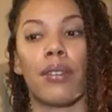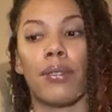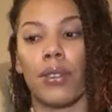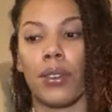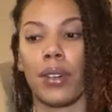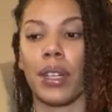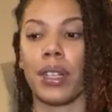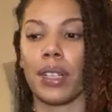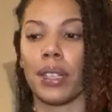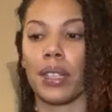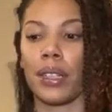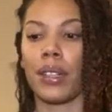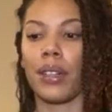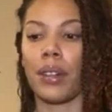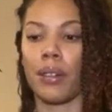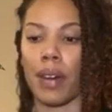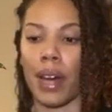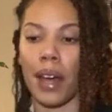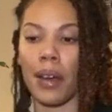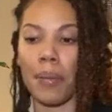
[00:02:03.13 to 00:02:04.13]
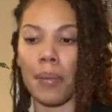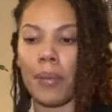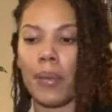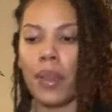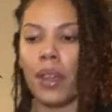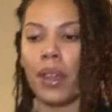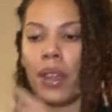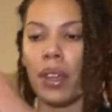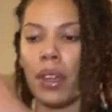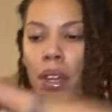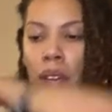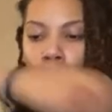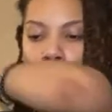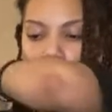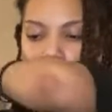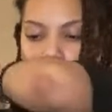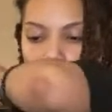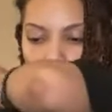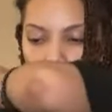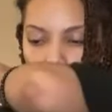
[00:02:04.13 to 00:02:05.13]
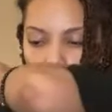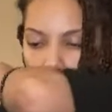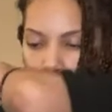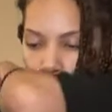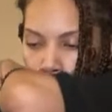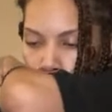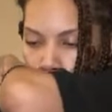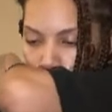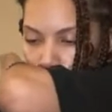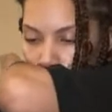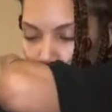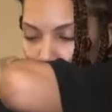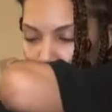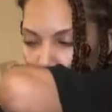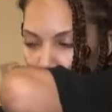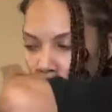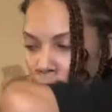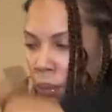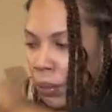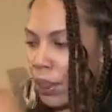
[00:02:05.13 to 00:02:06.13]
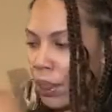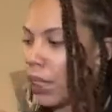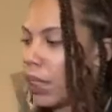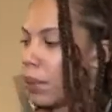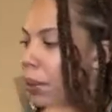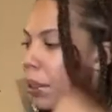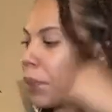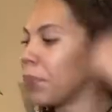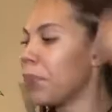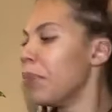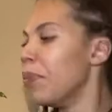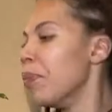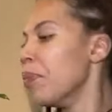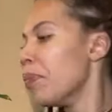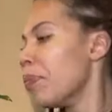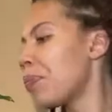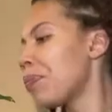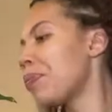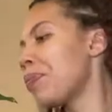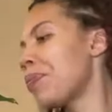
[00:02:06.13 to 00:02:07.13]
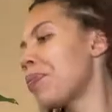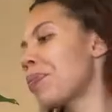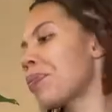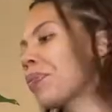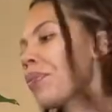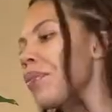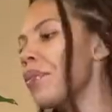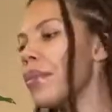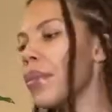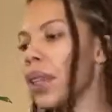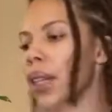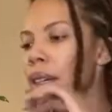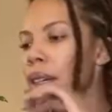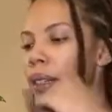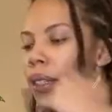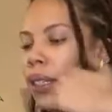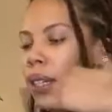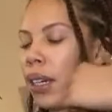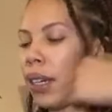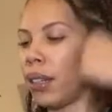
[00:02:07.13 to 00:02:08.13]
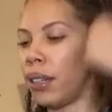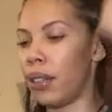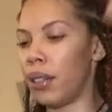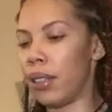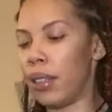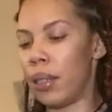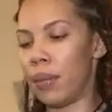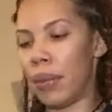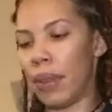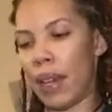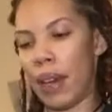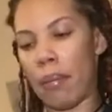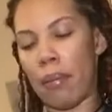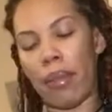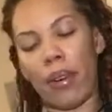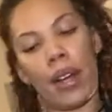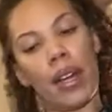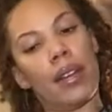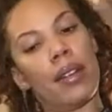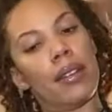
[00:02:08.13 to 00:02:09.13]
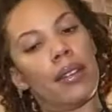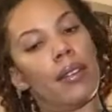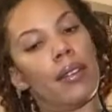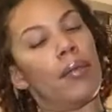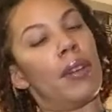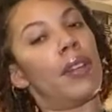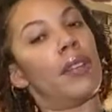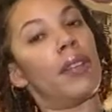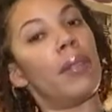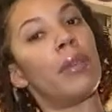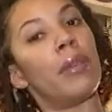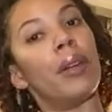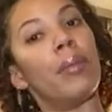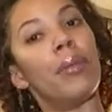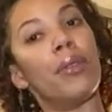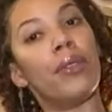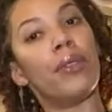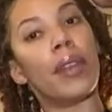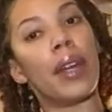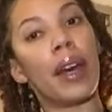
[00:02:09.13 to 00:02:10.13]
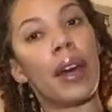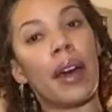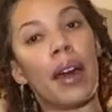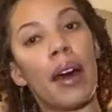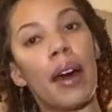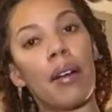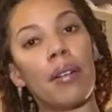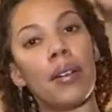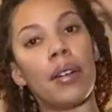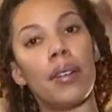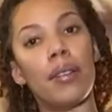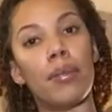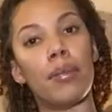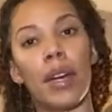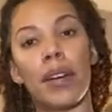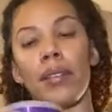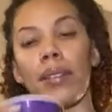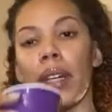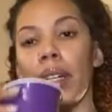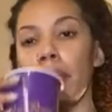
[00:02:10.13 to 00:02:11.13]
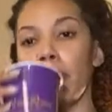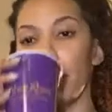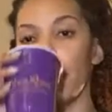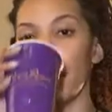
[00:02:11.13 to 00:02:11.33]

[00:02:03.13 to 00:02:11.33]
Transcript: during this year, okay? Excuse me. Let's take a little sip, and that braid is in the way, so I'm going to move that out of my face.